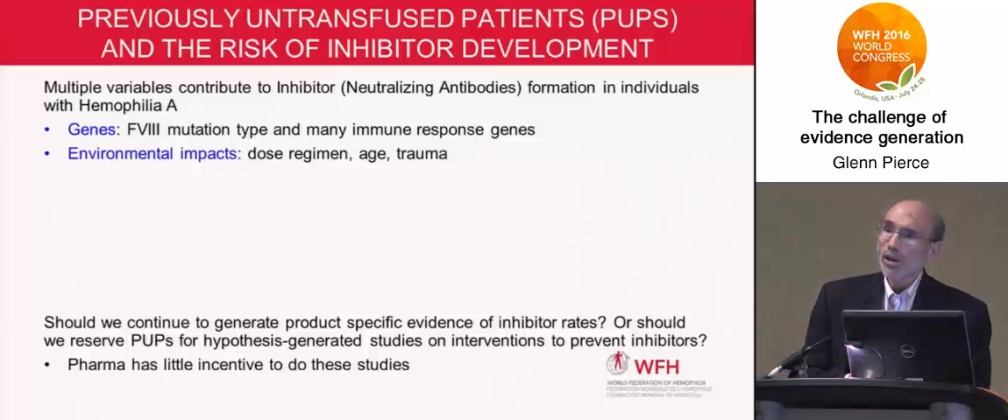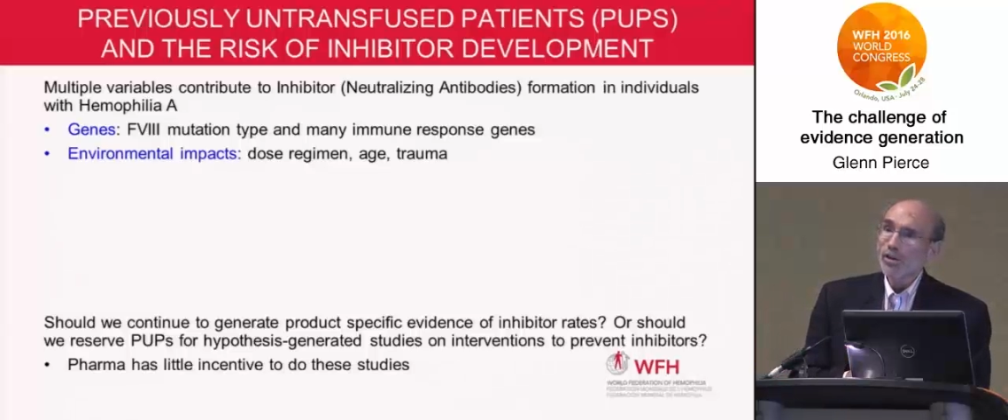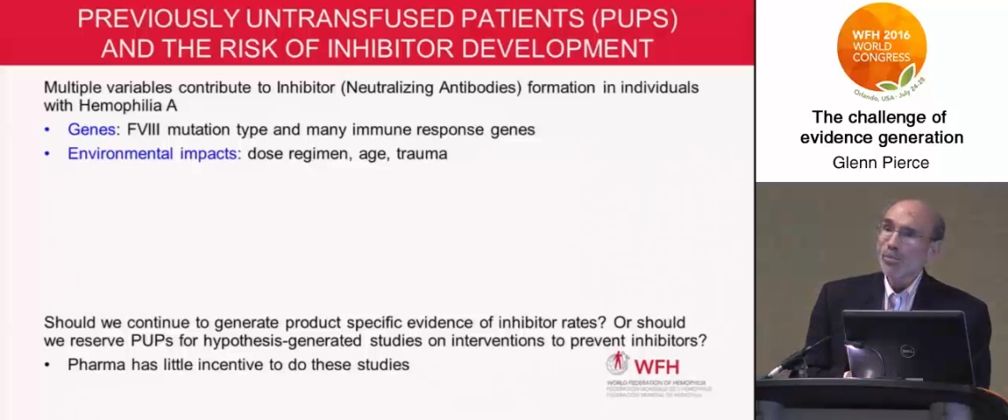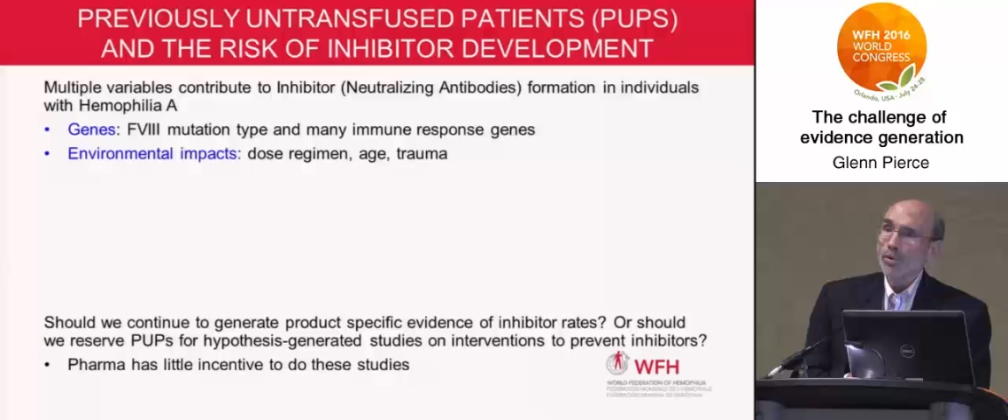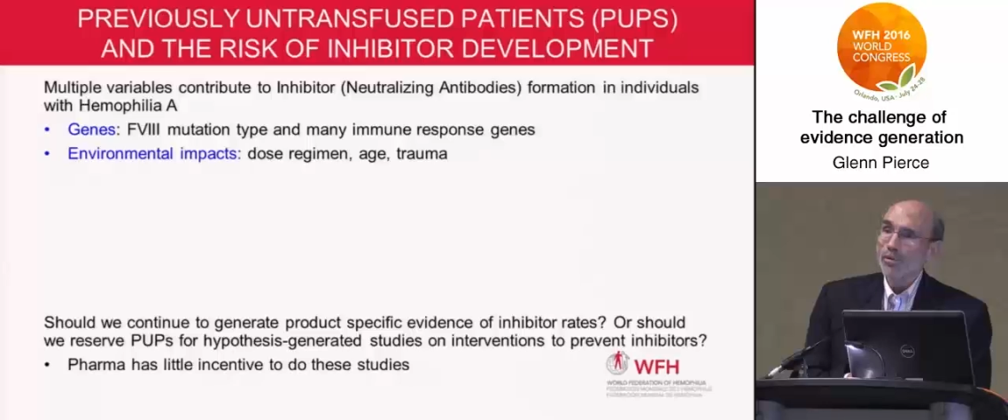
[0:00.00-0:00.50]

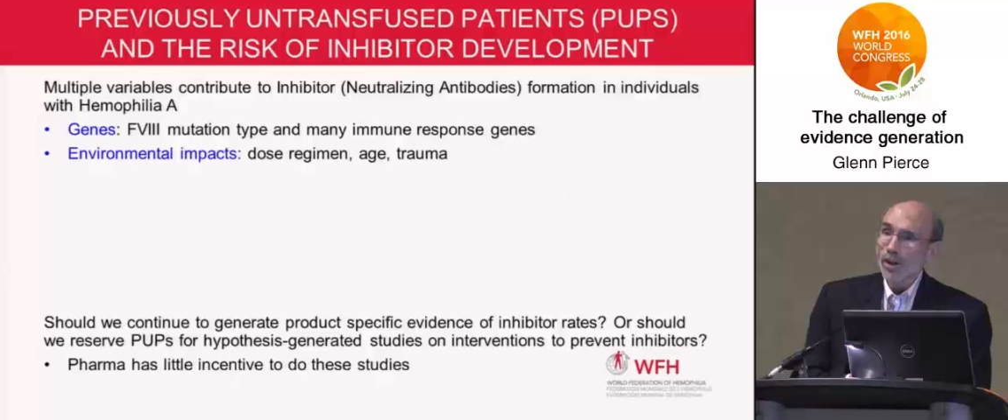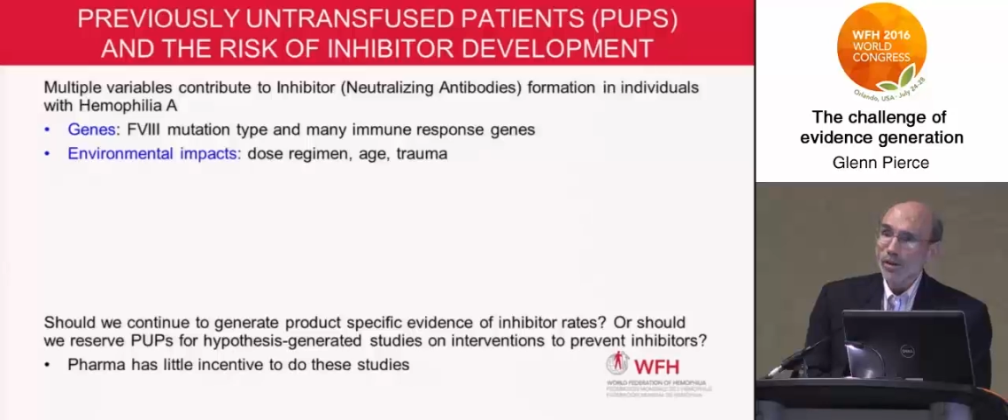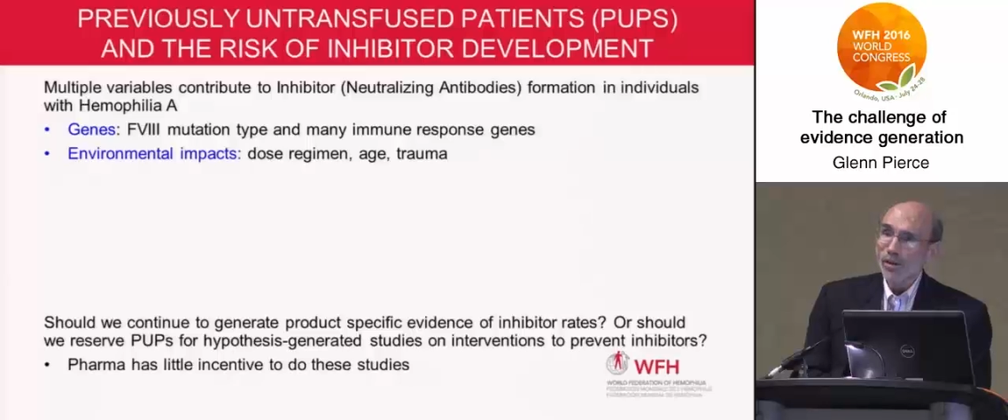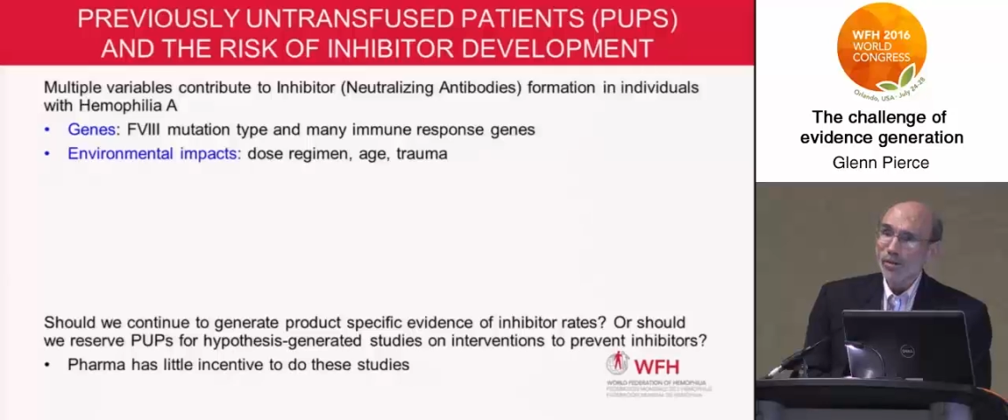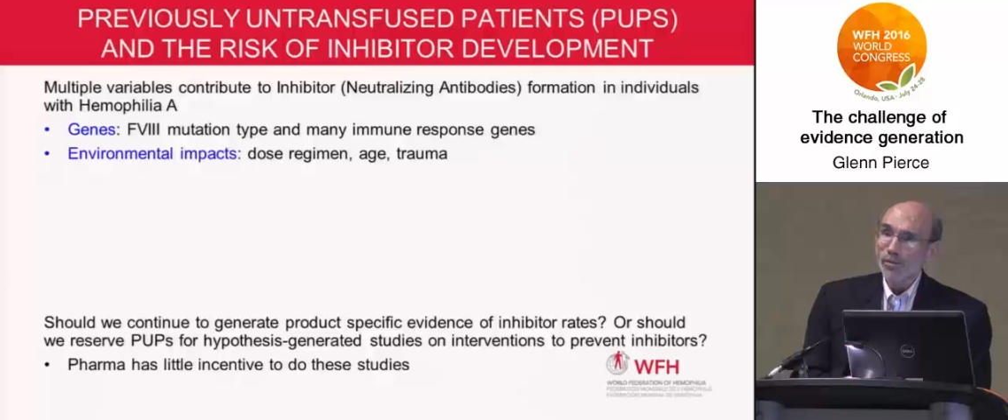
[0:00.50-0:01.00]
to
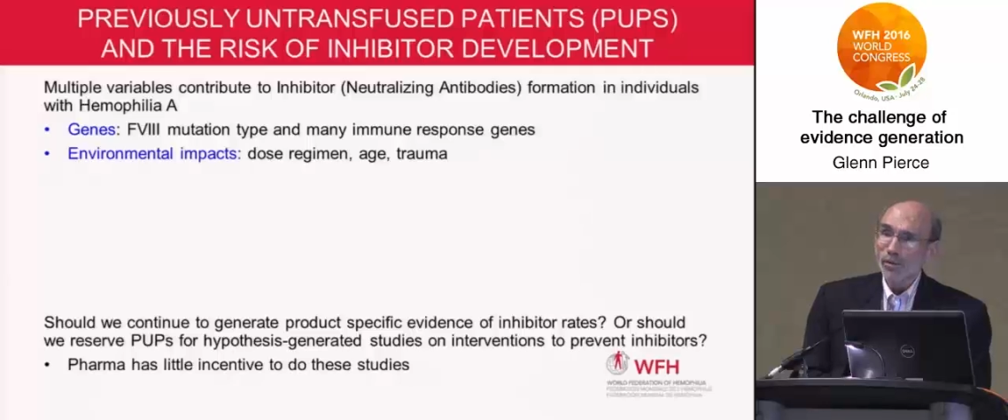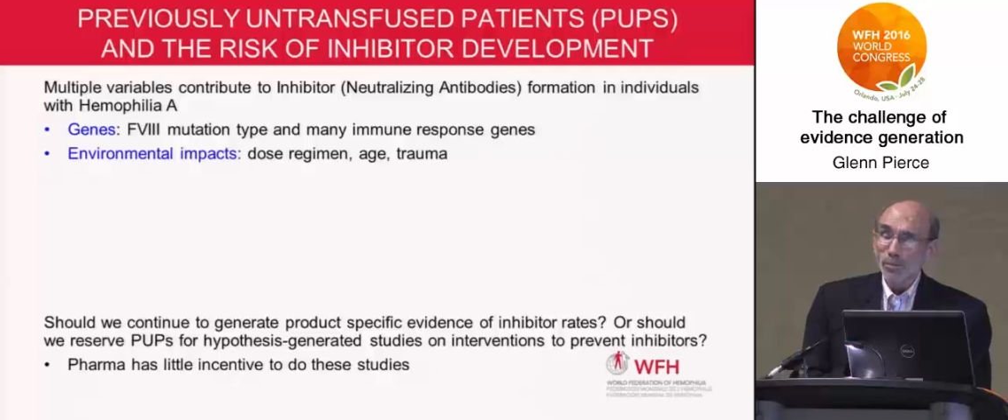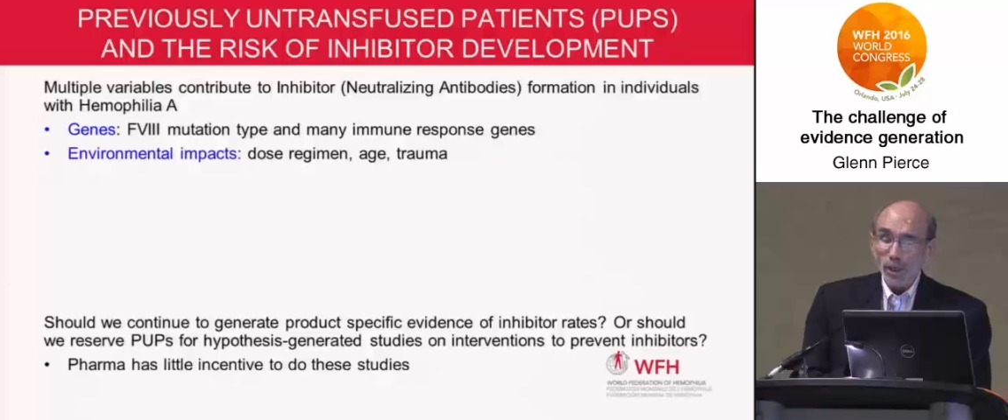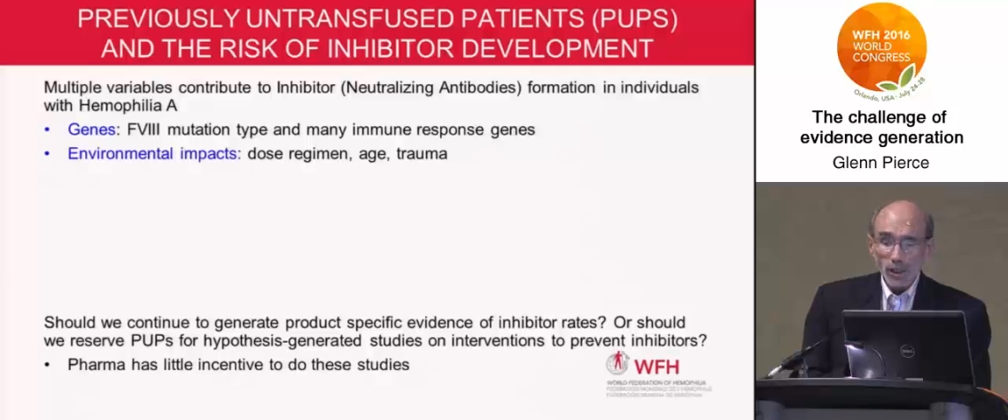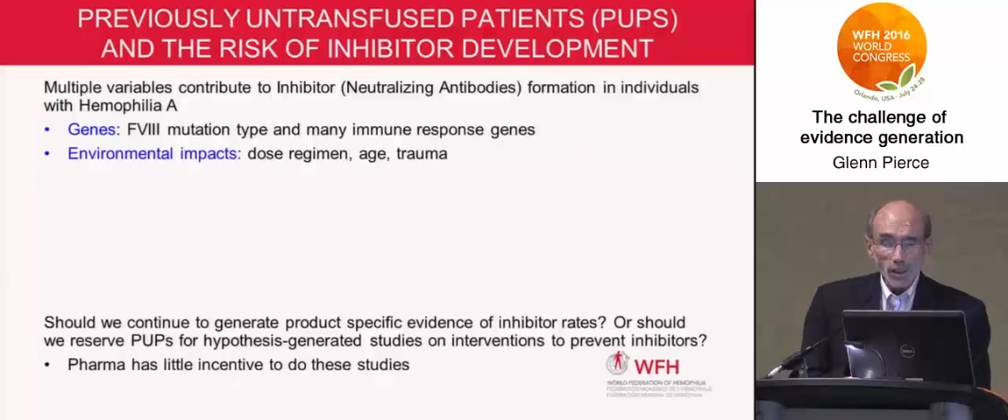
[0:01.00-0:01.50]
prevent them
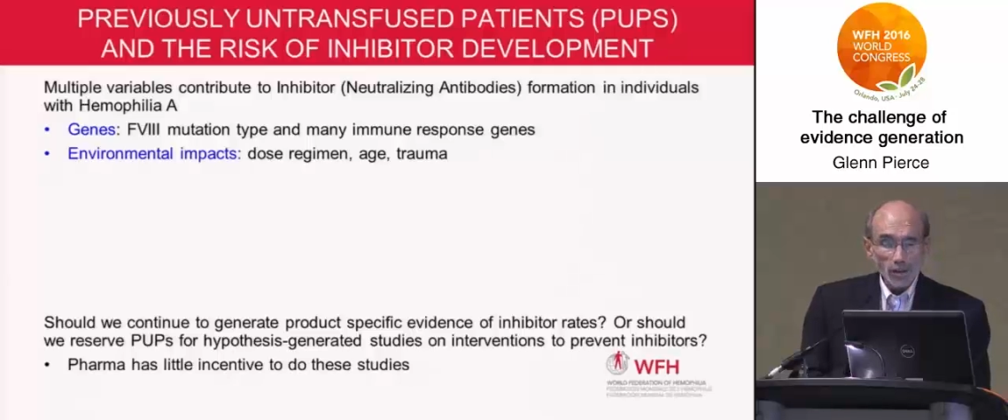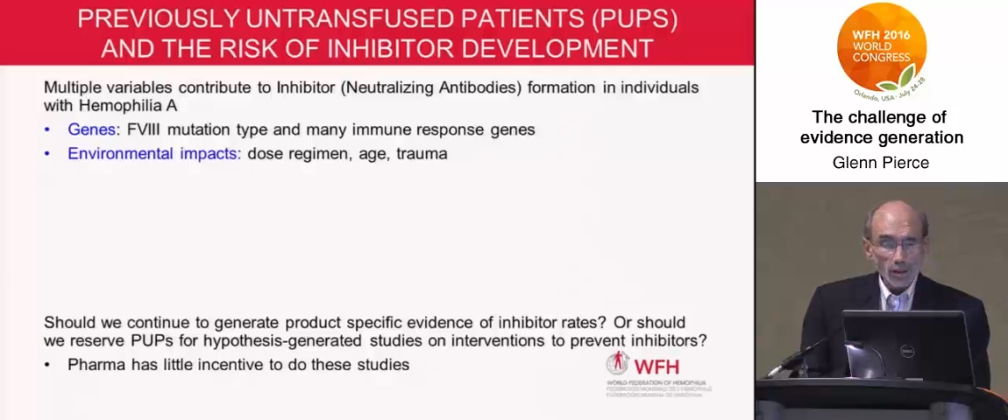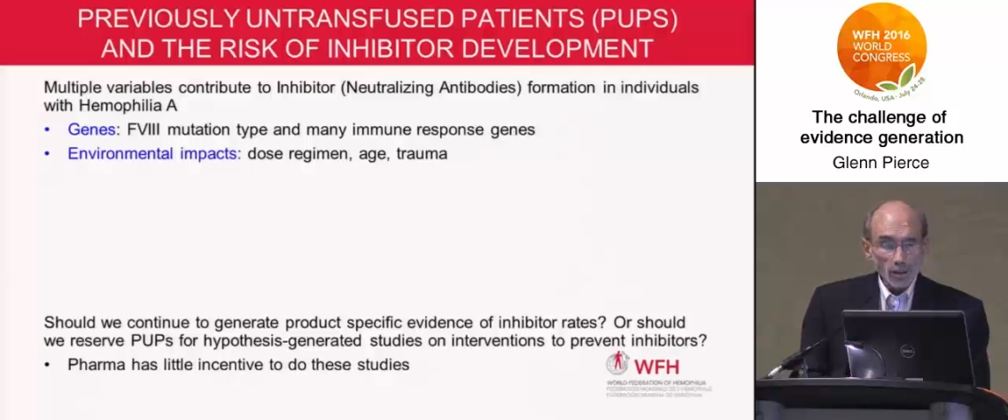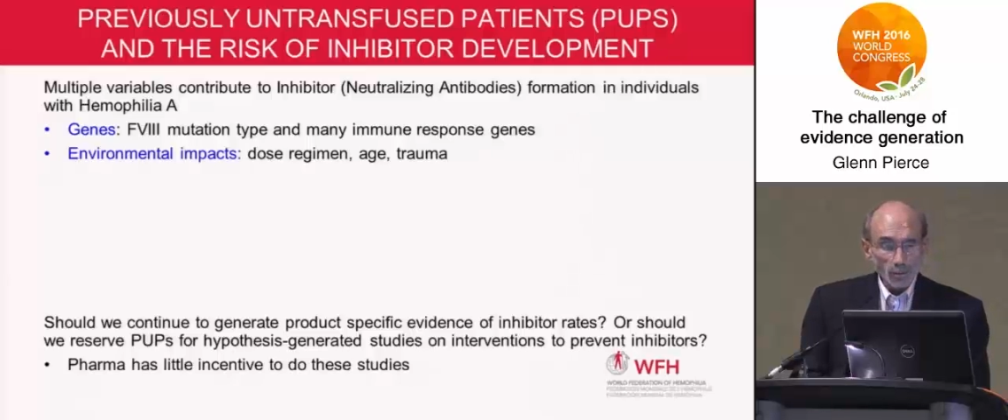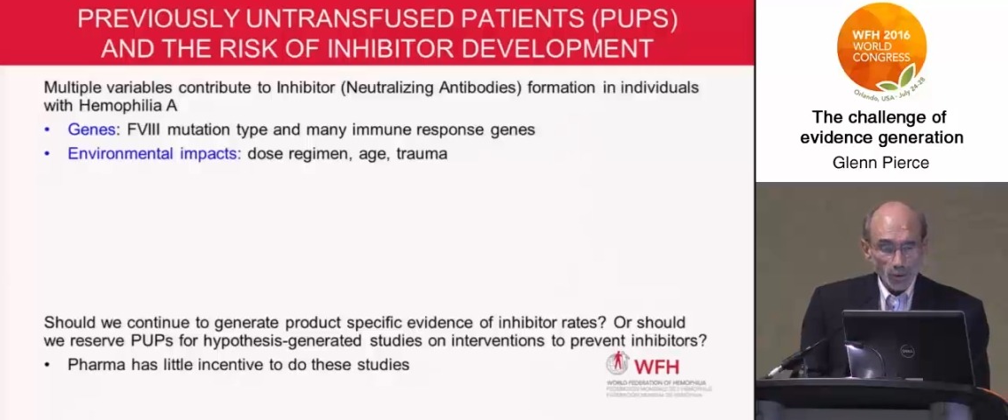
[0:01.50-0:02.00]
from making an
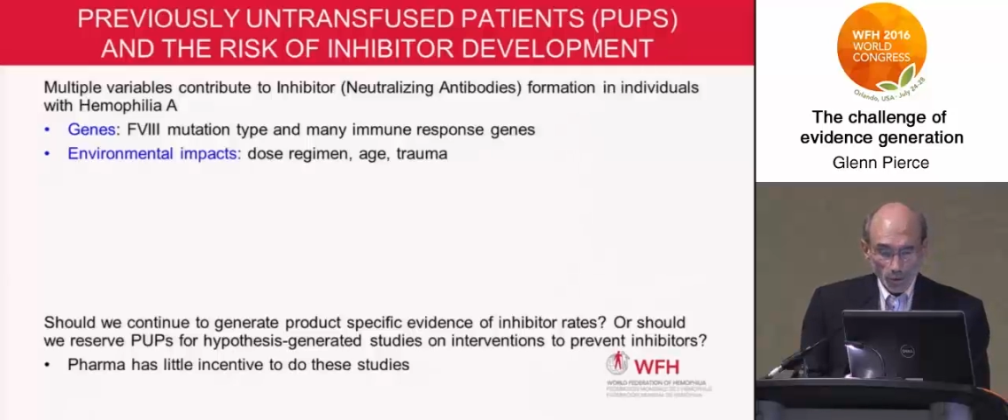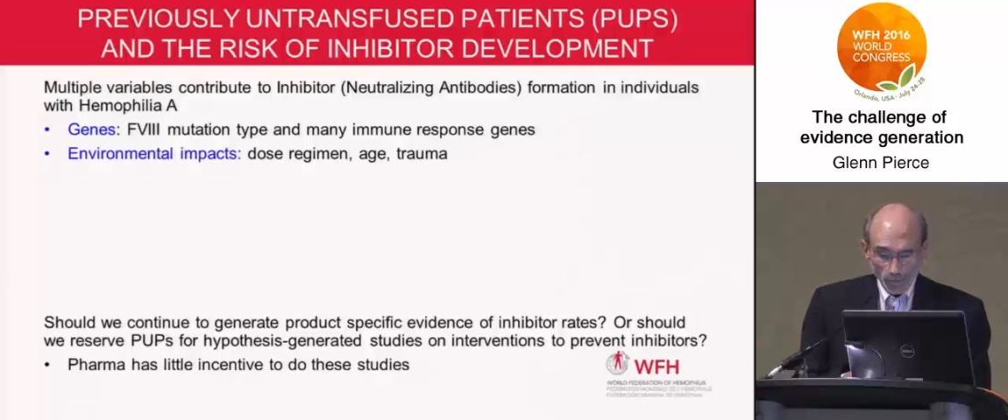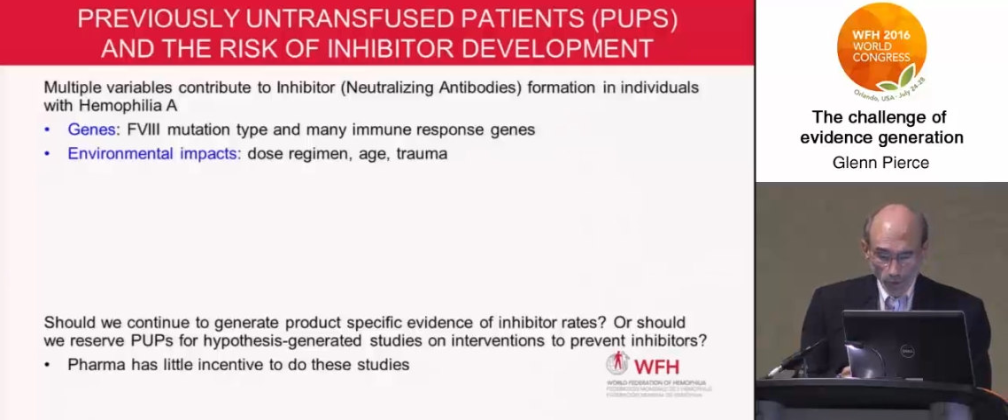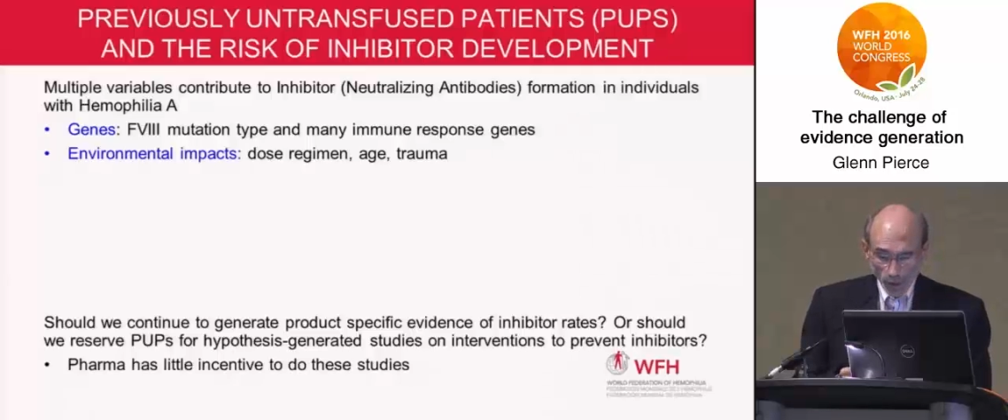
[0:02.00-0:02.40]
inhibitor?